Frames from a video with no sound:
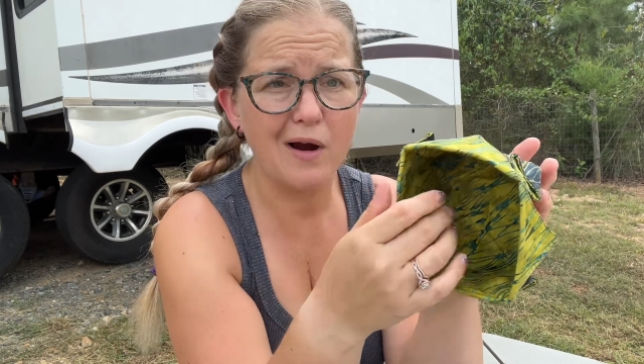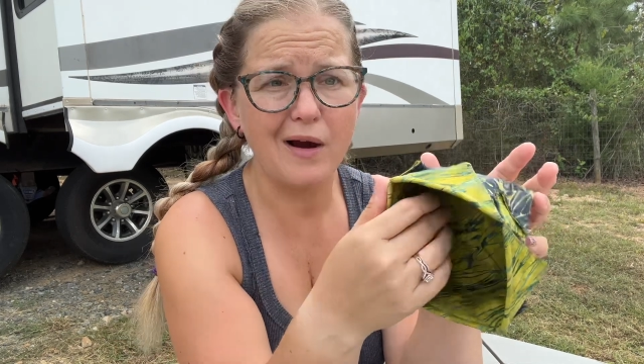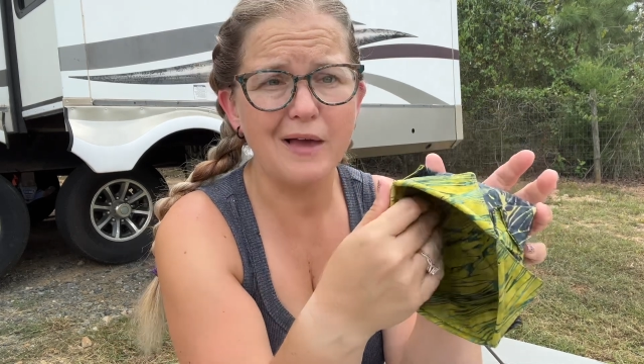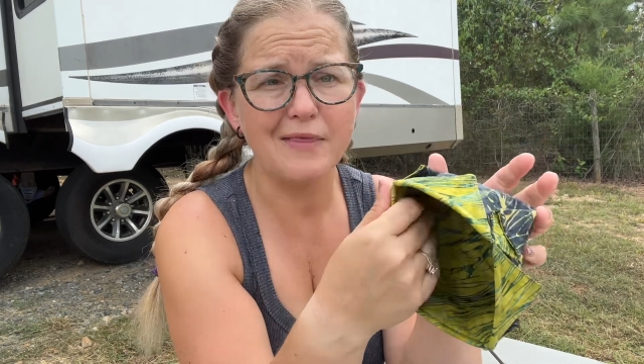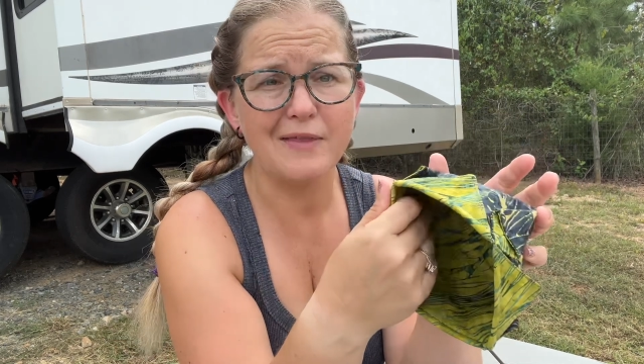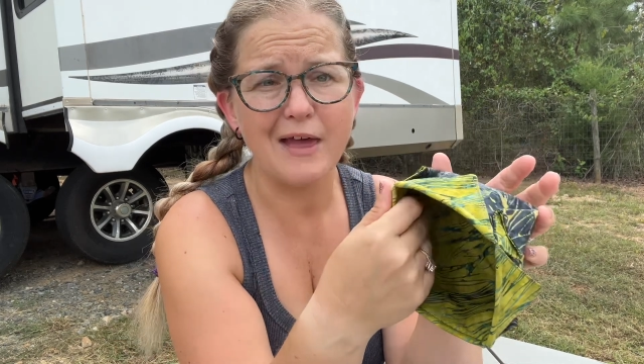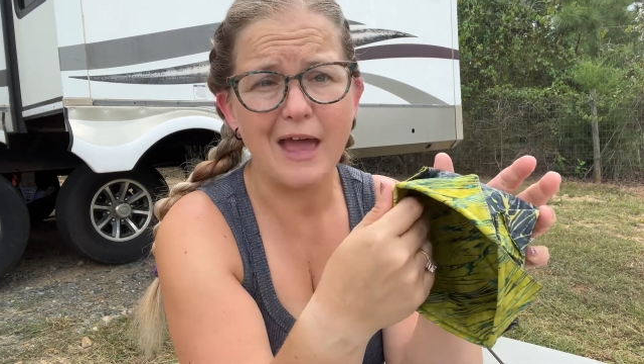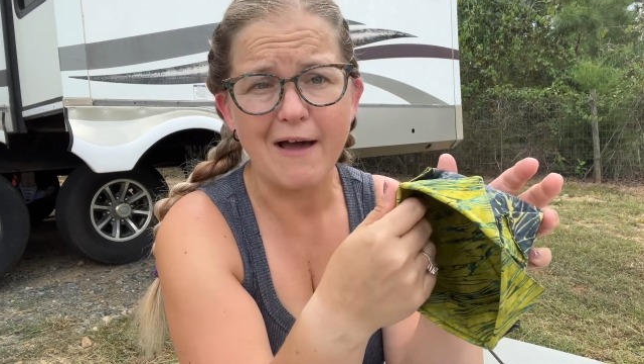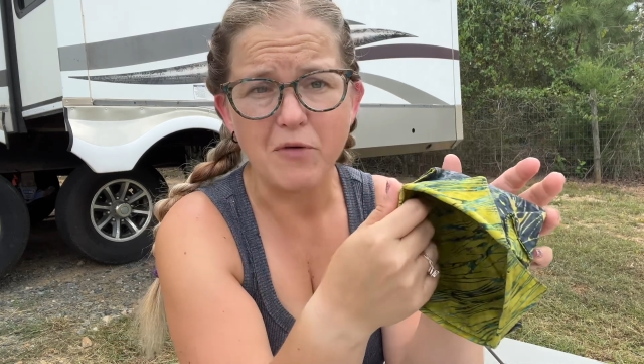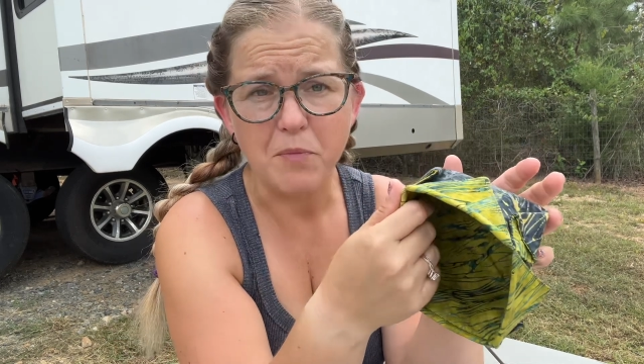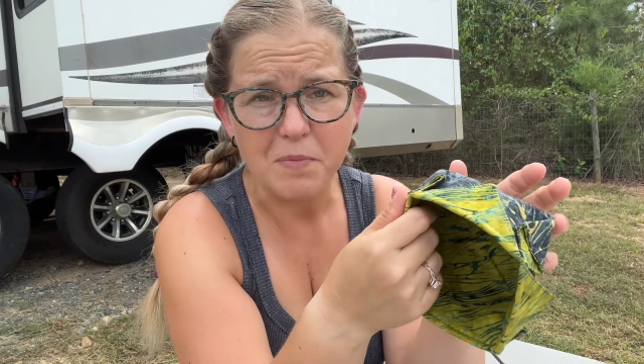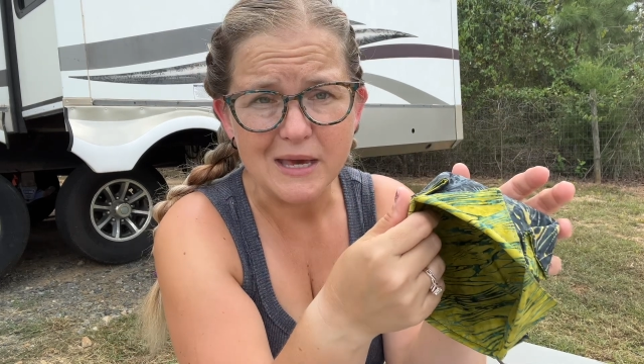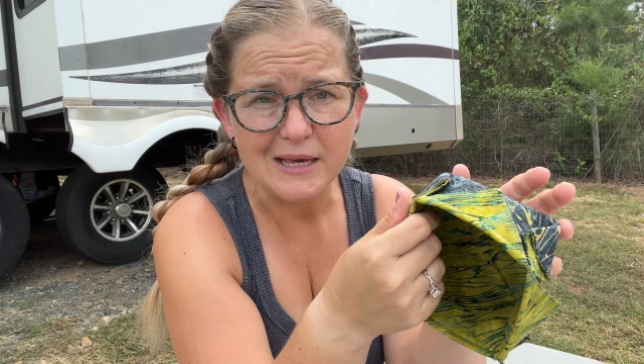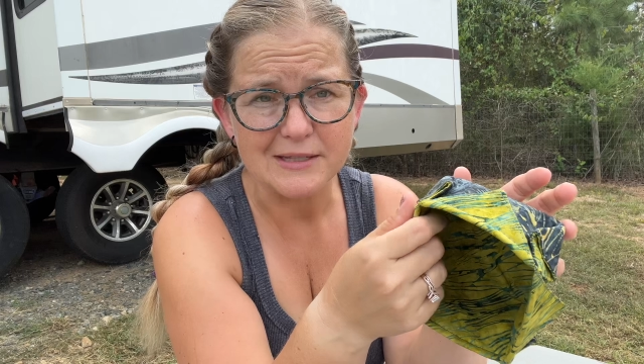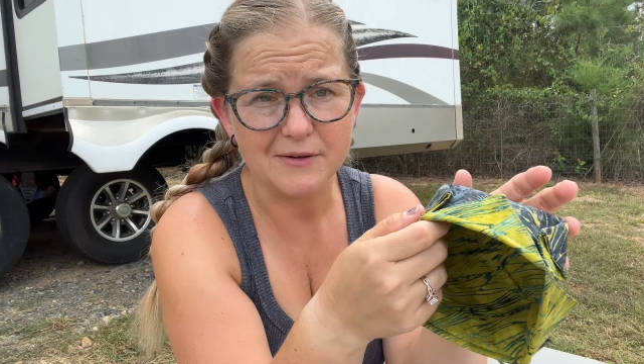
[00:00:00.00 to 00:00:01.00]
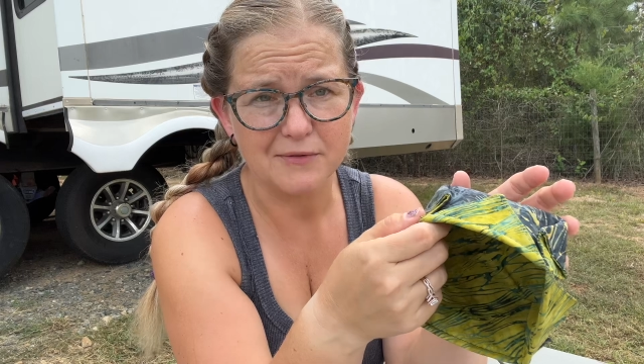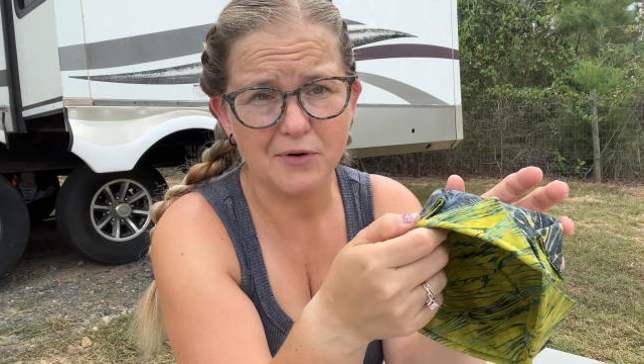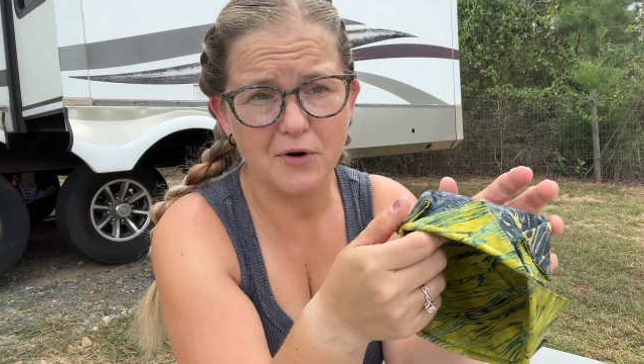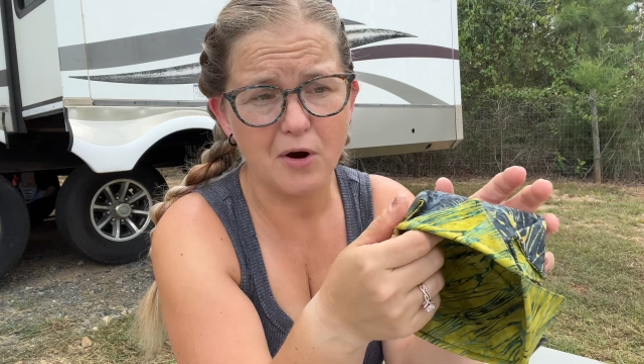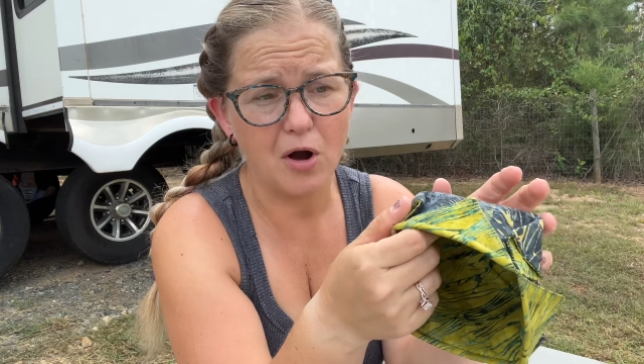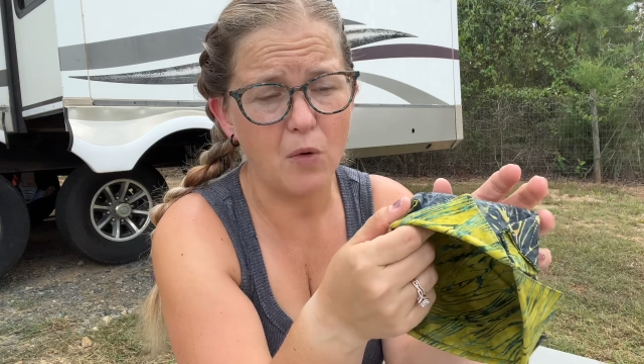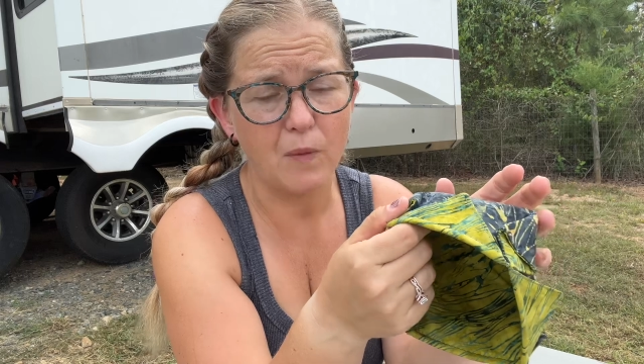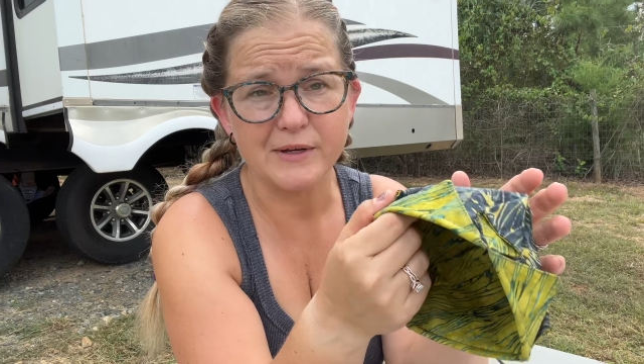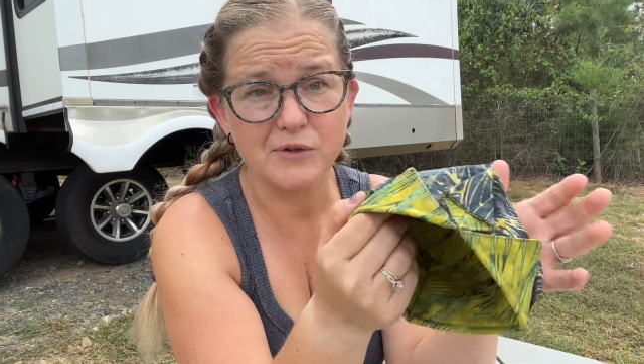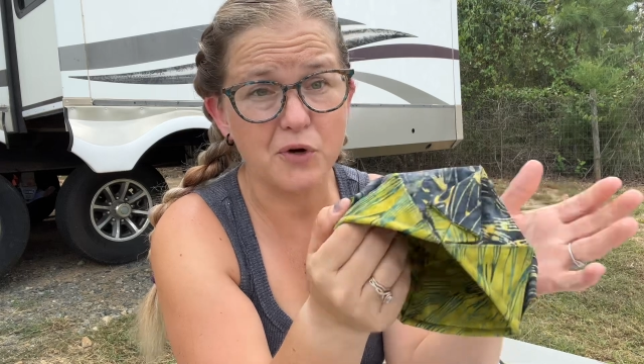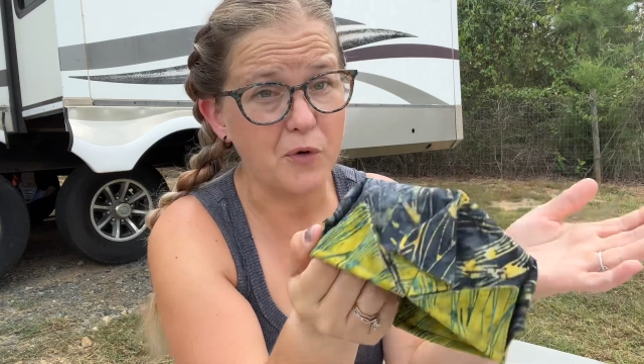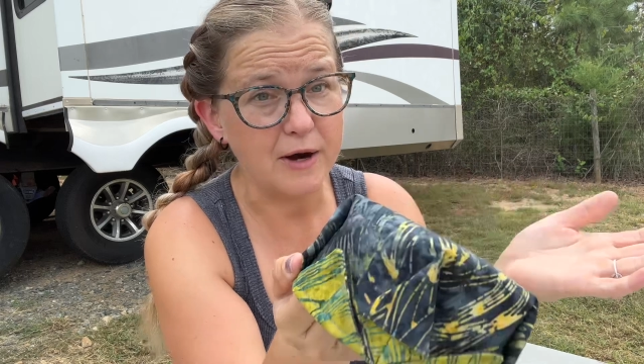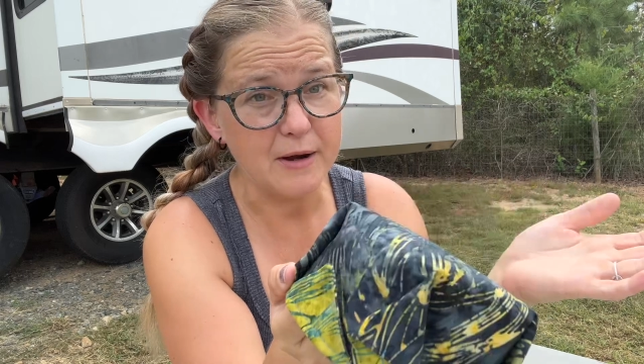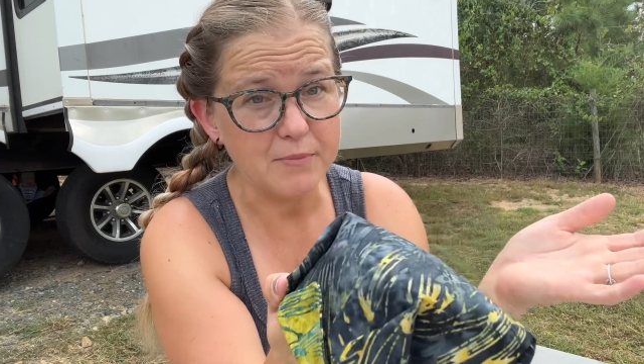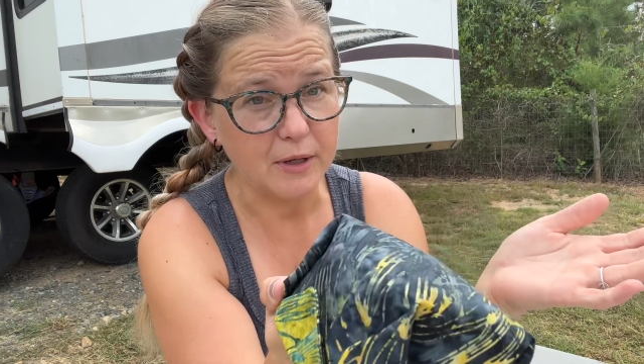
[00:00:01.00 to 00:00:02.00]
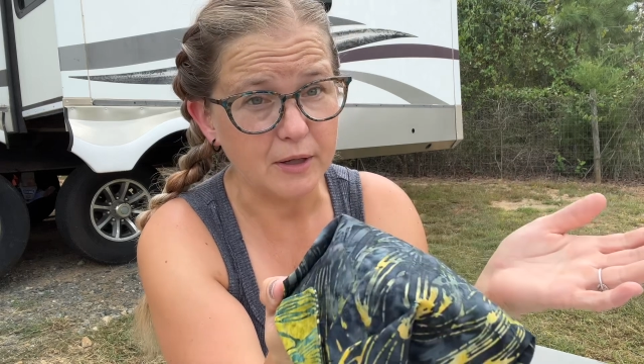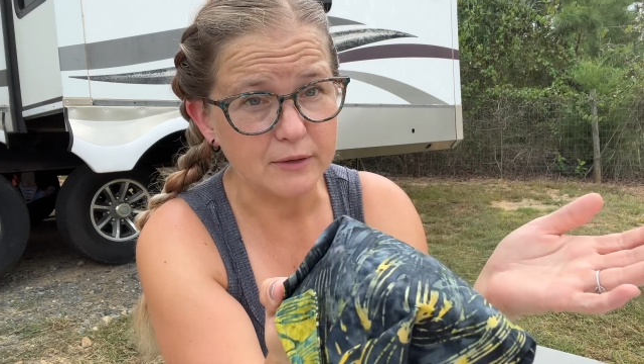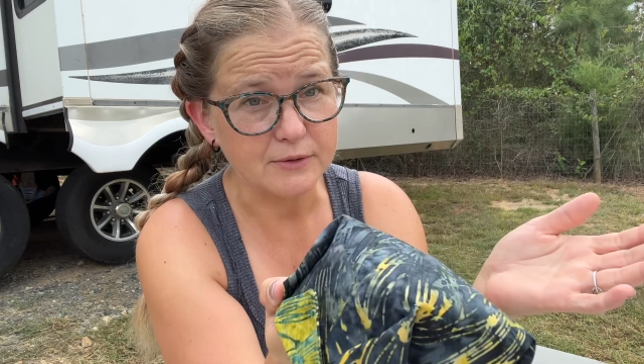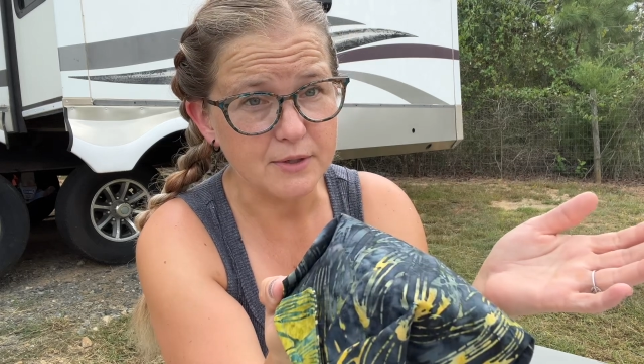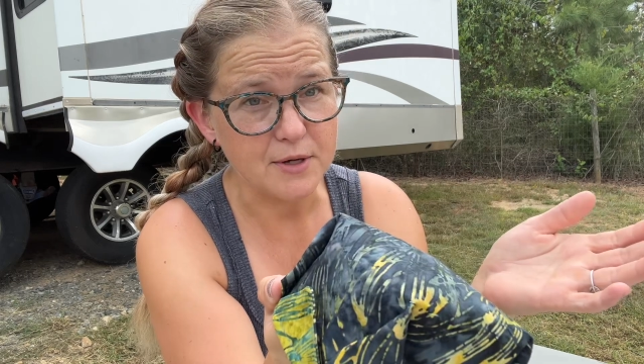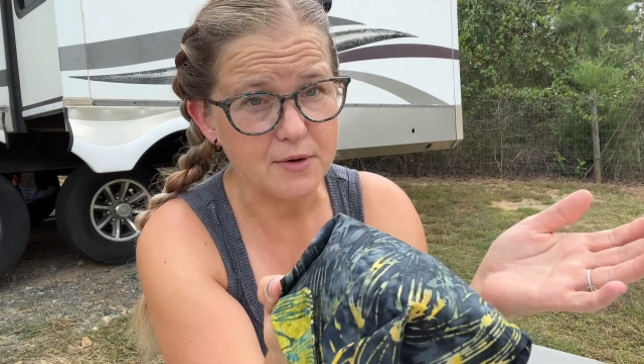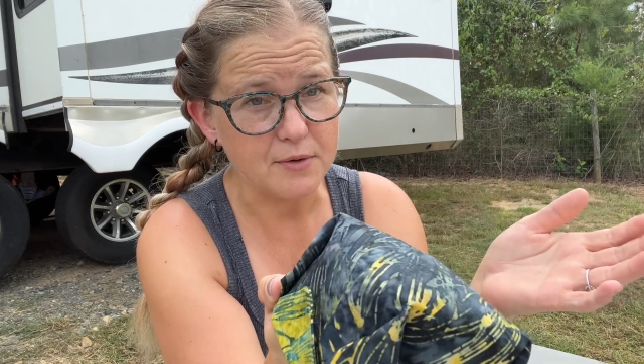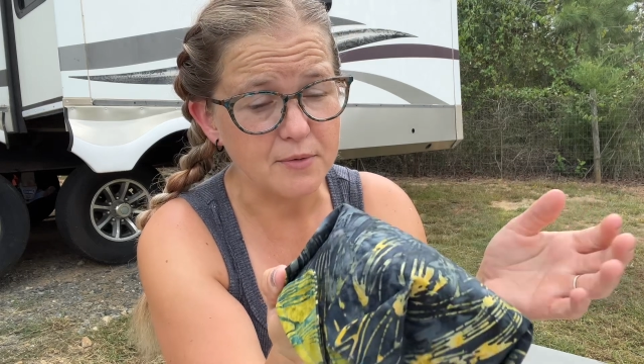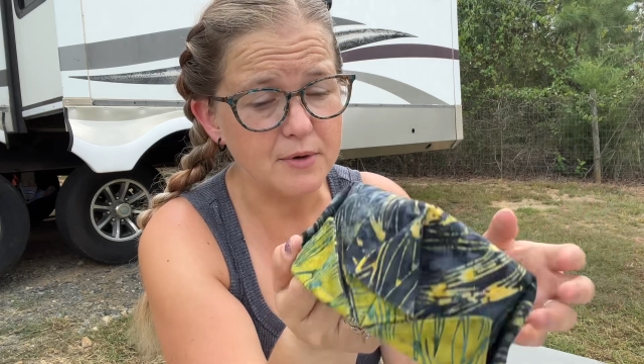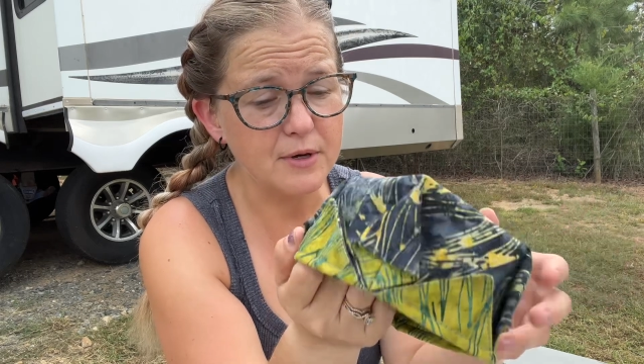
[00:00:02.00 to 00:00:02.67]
and they have a piece of her always, or grandpa too.